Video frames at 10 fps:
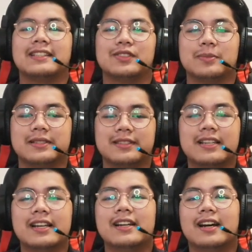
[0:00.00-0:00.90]
to build
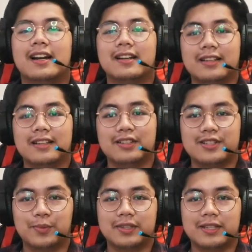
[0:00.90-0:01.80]
a relationship
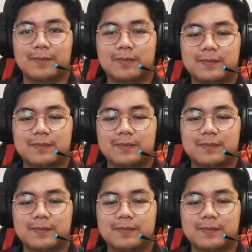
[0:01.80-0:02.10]
with him.